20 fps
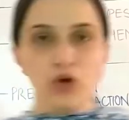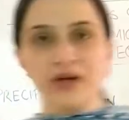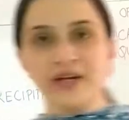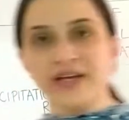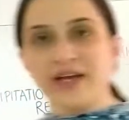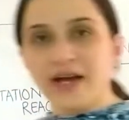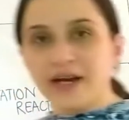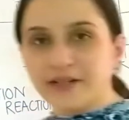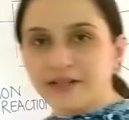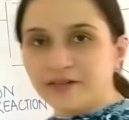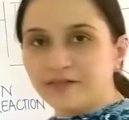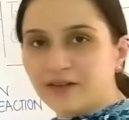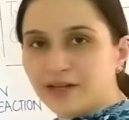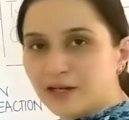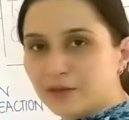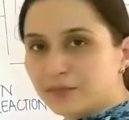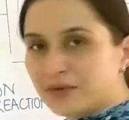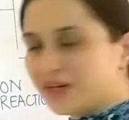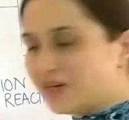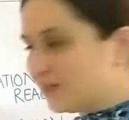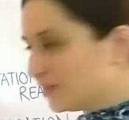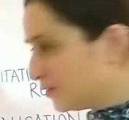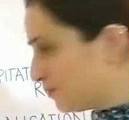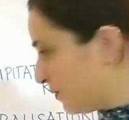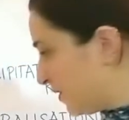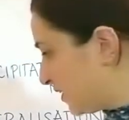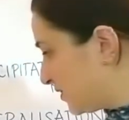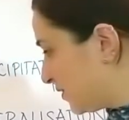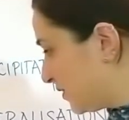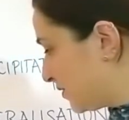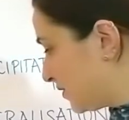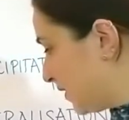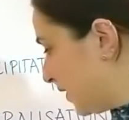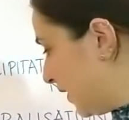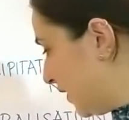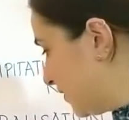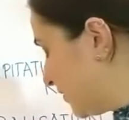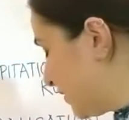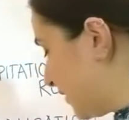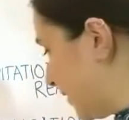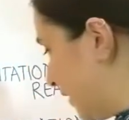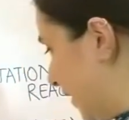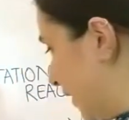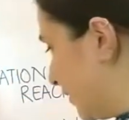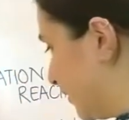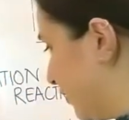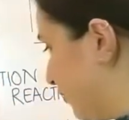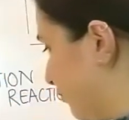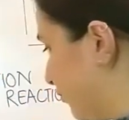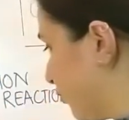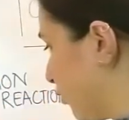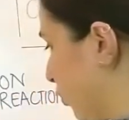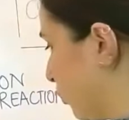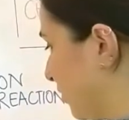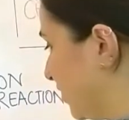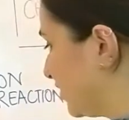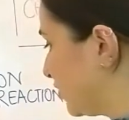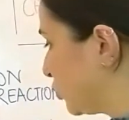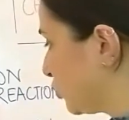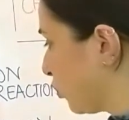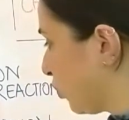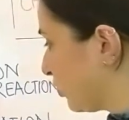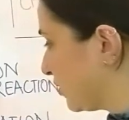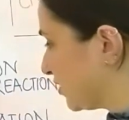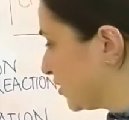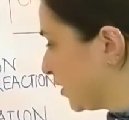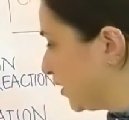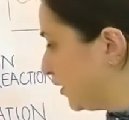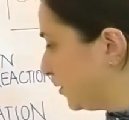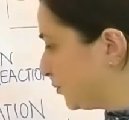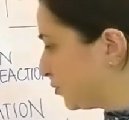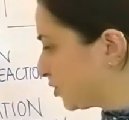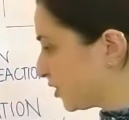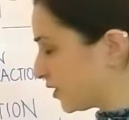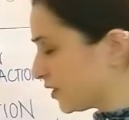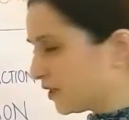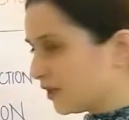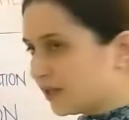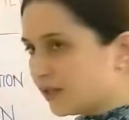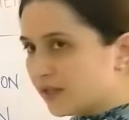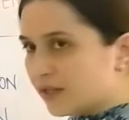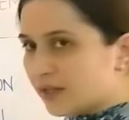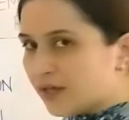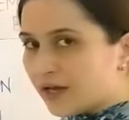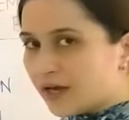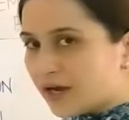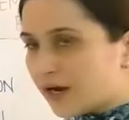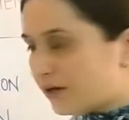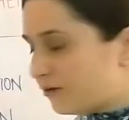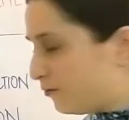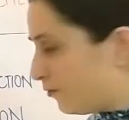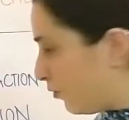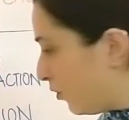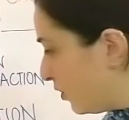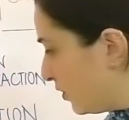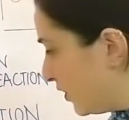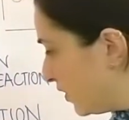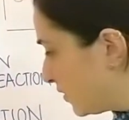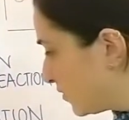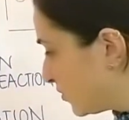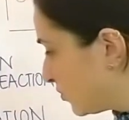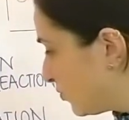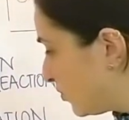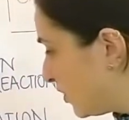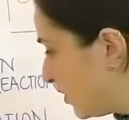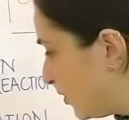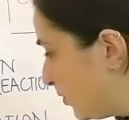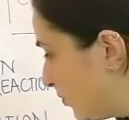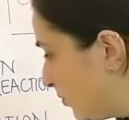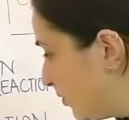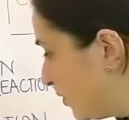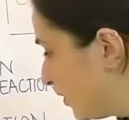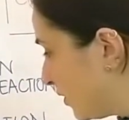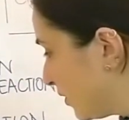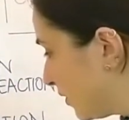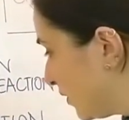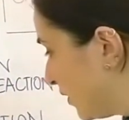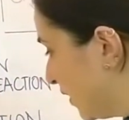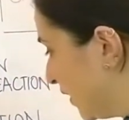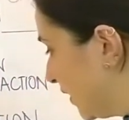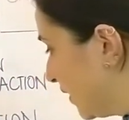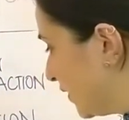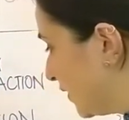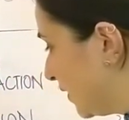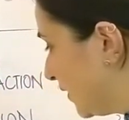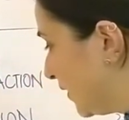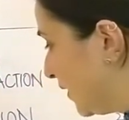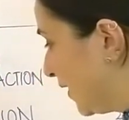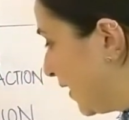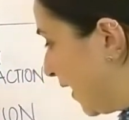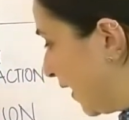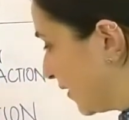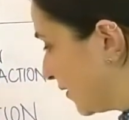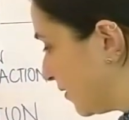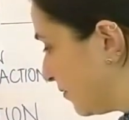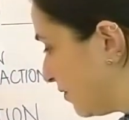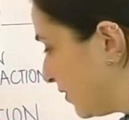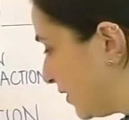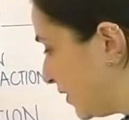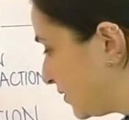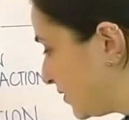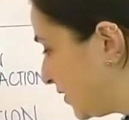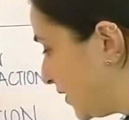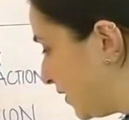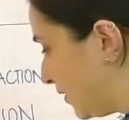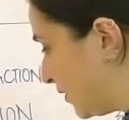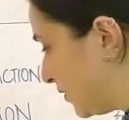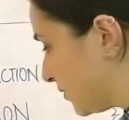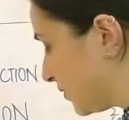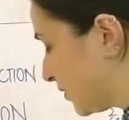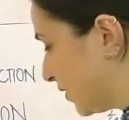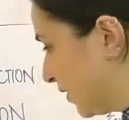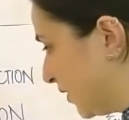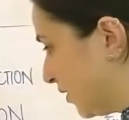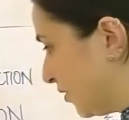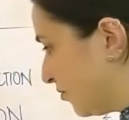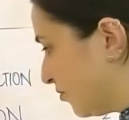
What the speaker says: reactive element displaces less reactive from its salt solution, and for this you need to learn the reactivity series.